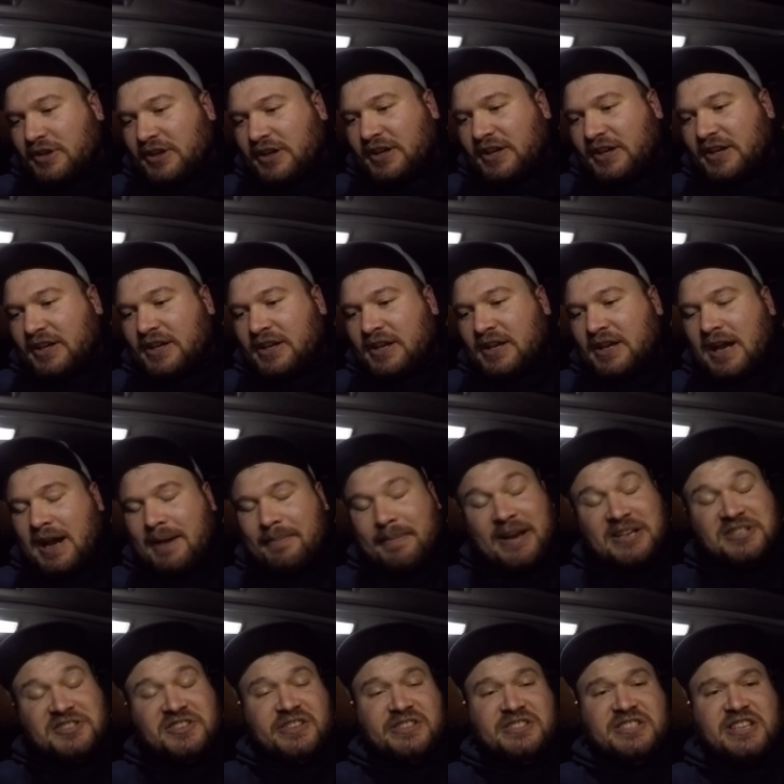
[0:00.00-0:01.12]
uh, I'm
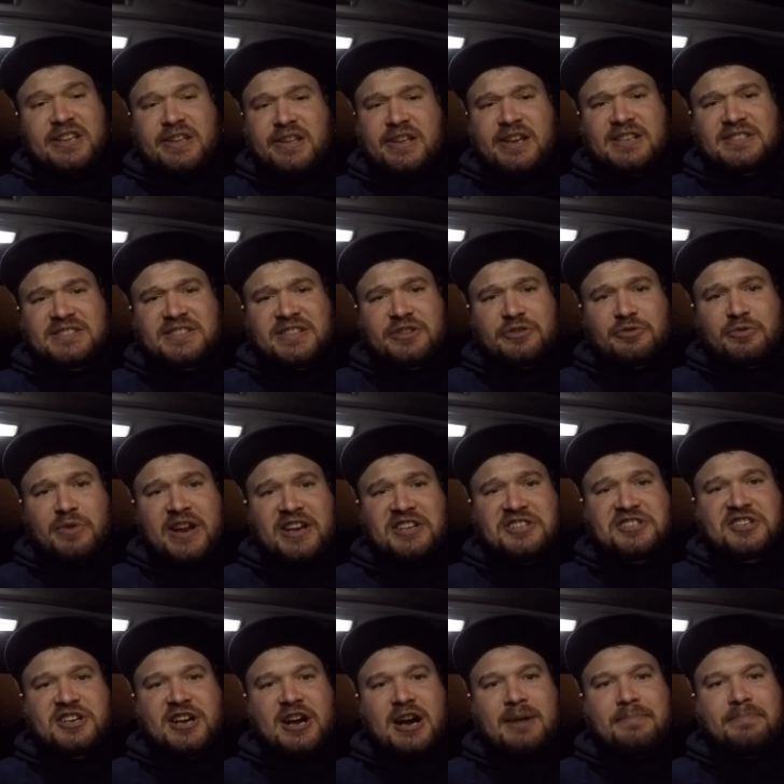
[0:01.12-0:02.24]
actually gonna take you guys to the race
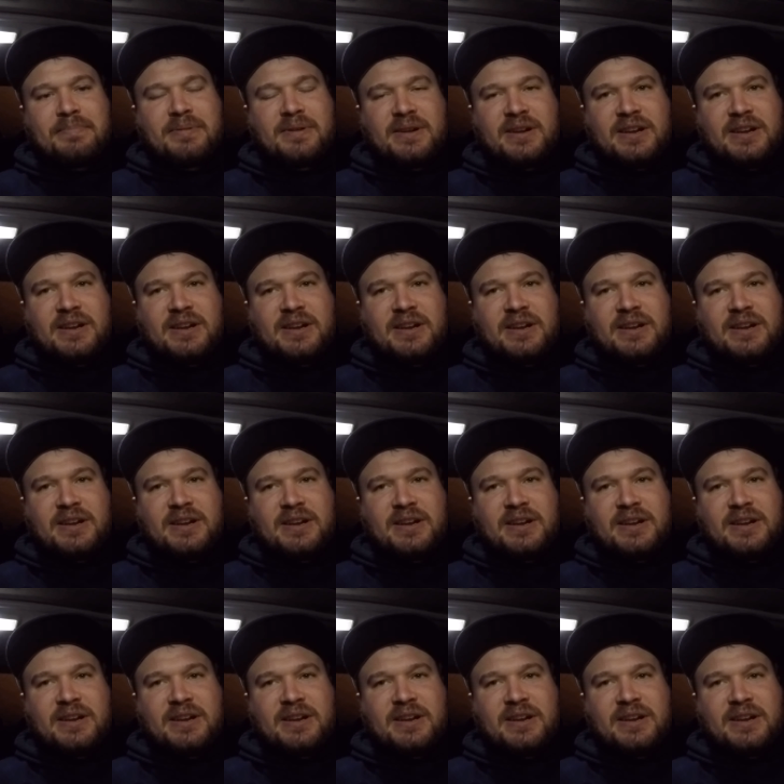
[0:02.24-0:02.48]
shop.